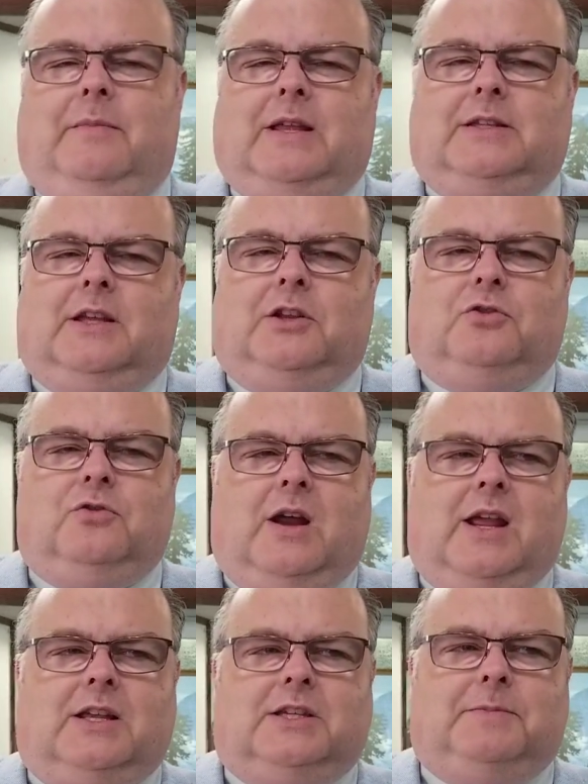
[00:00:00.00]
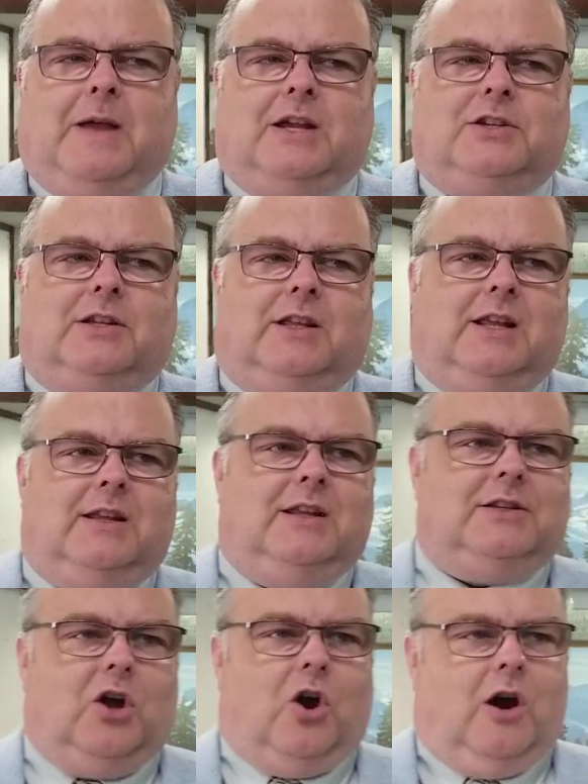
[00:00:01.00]
my son Trey, especially, he,
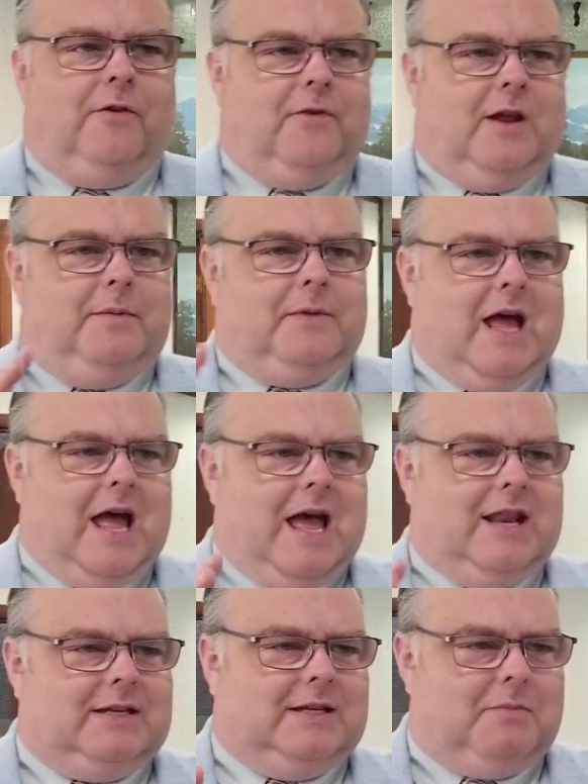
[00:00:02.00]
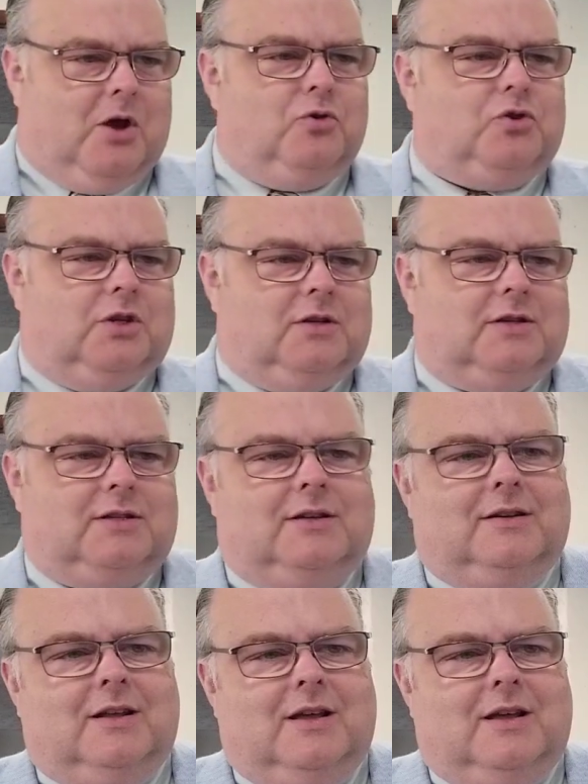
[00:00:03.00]
it's hard for him to hide his emotions. And